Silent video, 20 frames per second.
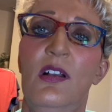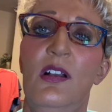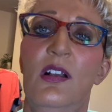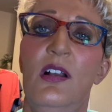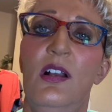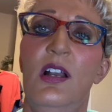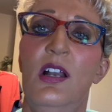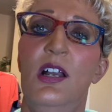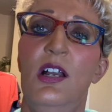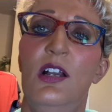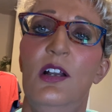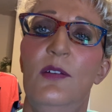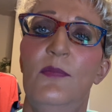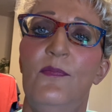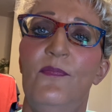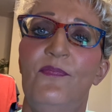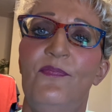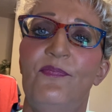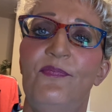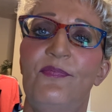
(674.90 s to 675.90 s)

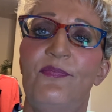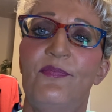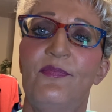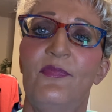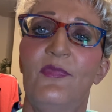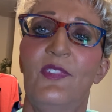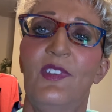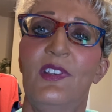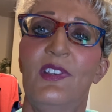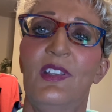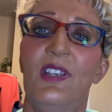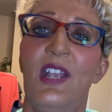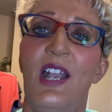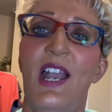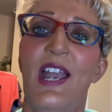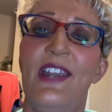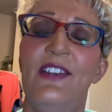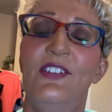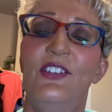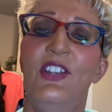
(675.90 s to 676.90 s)

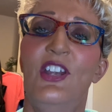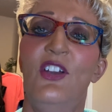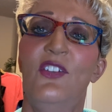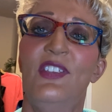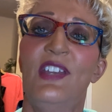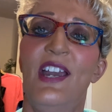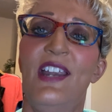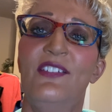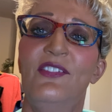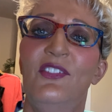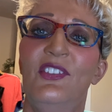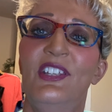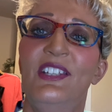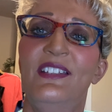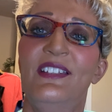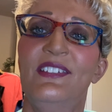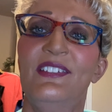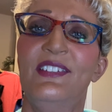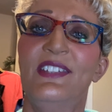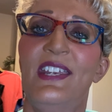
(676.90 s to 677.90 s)
I don't know, I don't think
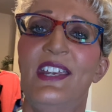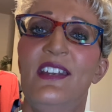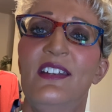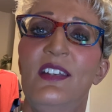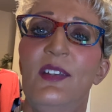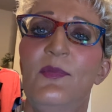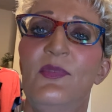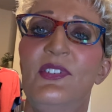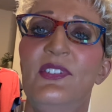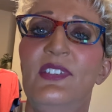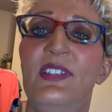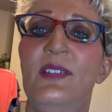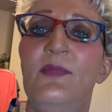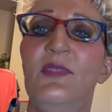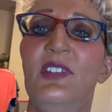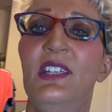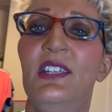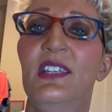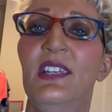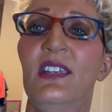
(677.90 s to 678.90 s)
the stand-ups seem
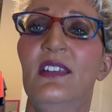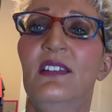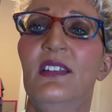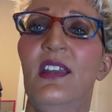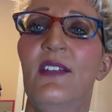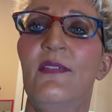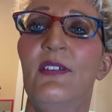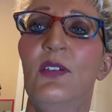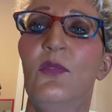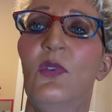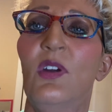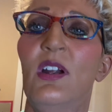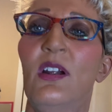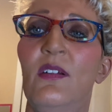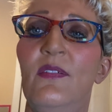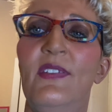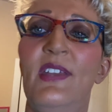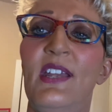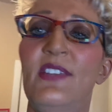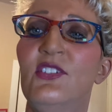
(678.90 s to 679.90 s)
to get
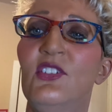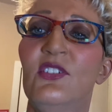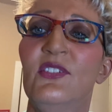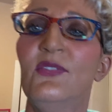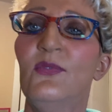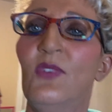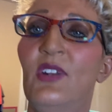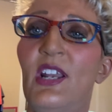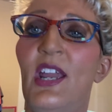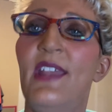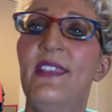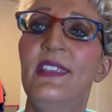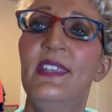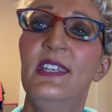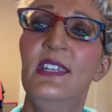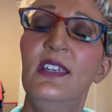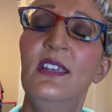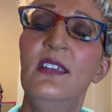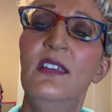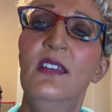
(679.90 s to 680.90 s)
everywhere. That's just what I
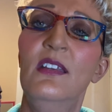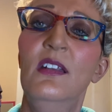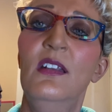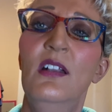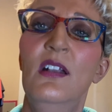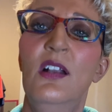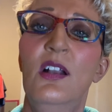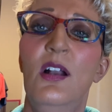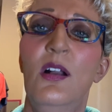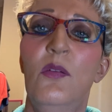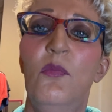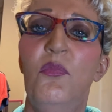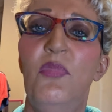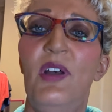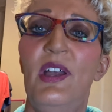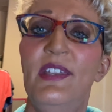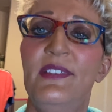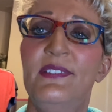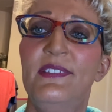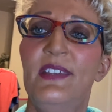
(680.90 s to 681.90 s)
think.
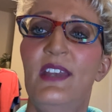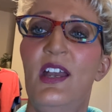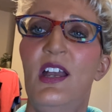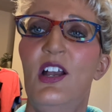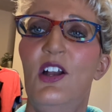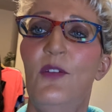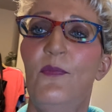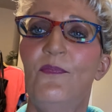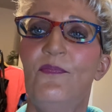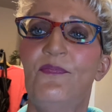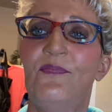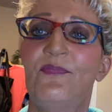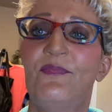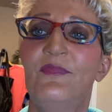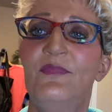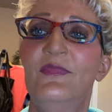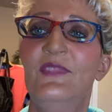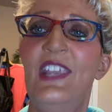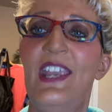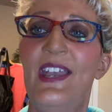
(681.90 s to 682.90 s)
But
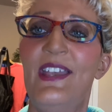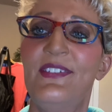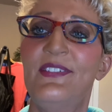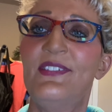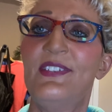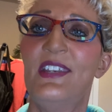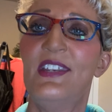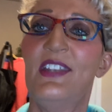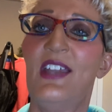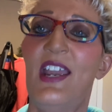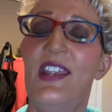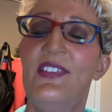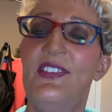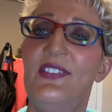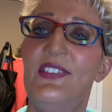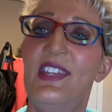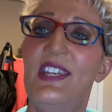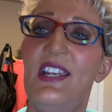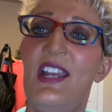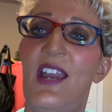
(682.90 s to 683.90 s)
yes, and I
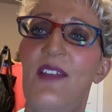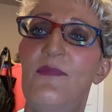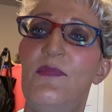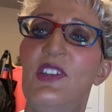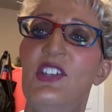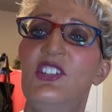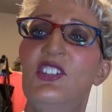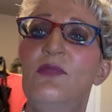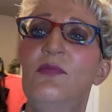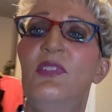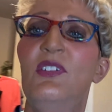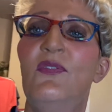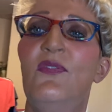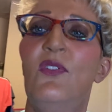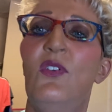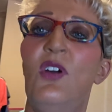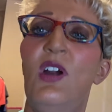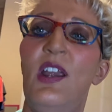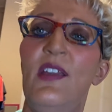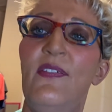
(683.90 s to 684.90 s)
think I've mentioned
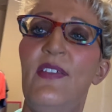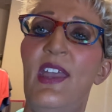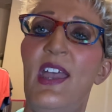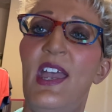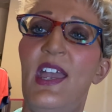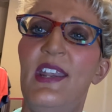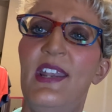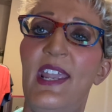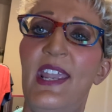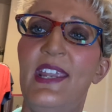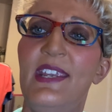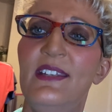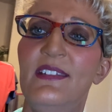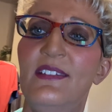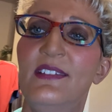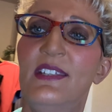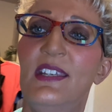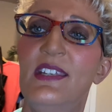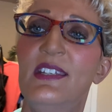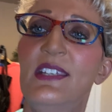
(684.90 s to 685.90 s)
before, I've had 8
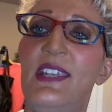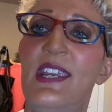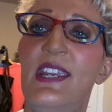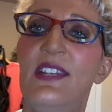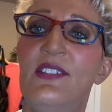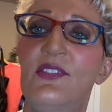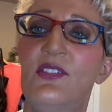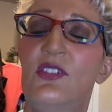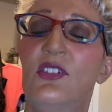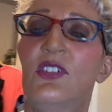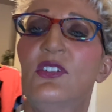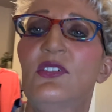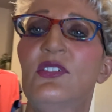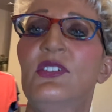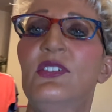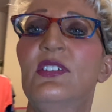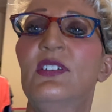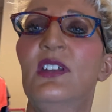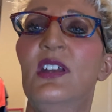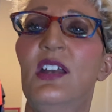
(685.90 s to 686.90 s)
skin
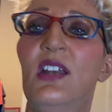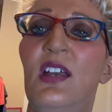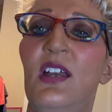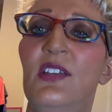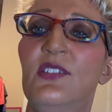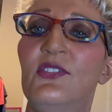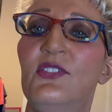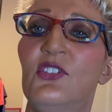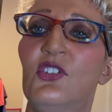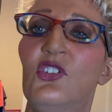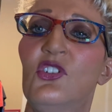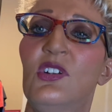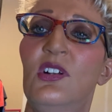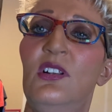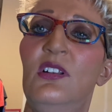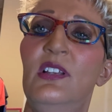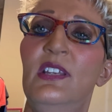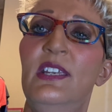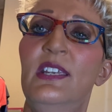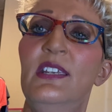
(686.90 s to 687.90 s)
cancers
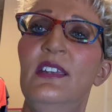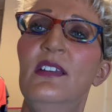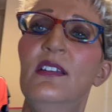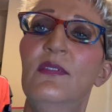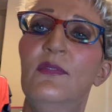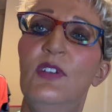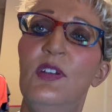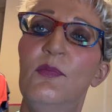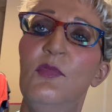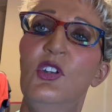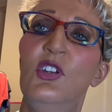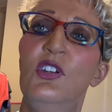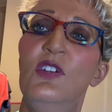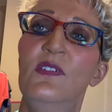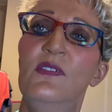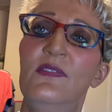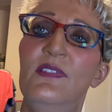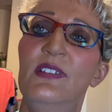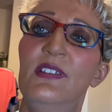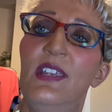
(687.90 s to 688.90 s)
surgically
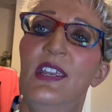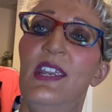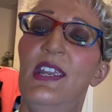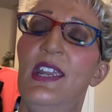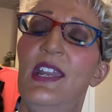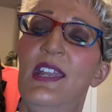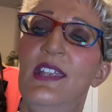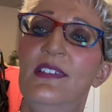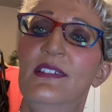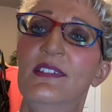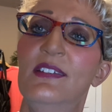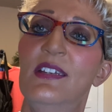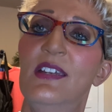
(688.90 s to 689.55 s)
removed, and